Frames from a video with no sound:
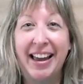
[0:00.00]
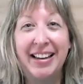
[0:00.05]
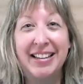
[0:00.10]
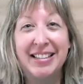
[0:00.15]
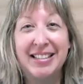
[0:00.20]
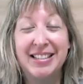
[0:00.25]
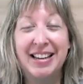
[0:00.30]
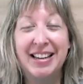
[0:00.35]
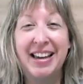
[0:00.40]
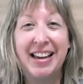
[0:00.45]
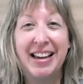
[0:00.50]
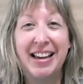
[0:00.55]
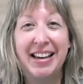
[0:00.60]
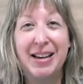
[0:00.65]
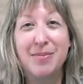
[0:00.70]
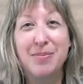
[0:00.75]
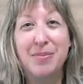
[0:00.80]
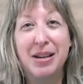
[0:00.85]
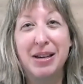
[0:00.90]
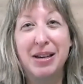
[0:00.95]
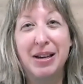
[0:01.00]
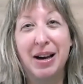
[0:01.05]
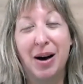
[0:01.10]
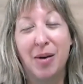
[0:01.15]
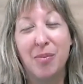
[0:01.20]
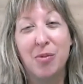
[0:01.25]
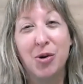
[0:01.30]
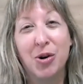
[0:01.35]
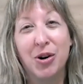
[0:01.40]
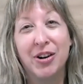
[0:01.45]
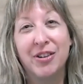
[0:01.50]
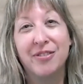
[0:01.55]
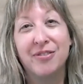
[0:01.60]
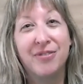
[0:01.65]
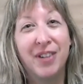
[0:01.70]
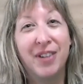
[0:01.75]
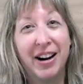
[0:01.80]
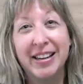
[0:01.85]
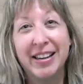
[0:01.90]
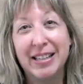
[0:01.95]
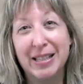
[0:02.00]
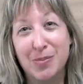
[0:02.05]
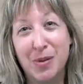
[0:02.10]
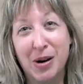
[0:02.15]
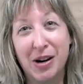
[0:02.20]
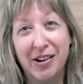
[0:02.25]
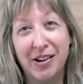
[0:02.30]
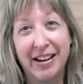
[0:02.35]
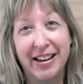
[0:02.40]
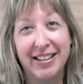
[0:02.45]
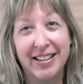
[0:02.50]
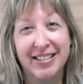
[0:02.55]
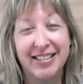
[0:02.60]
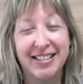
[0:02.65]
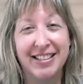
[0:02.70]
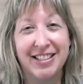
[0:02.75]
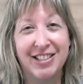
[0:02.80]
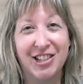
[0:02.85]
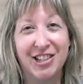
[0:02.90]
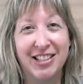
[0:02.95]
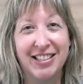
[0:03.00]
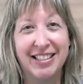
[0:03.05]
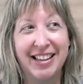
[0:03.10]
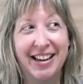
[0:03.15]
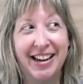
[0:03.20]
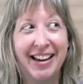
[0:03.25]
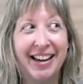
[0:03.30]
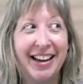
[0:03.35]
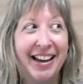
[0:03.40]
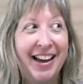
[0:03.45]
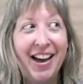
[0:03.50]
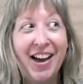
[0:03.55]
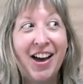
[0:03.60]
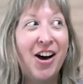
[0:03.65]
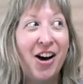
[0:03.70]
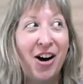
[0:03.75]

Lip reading: And it can be a more fun experience and just like,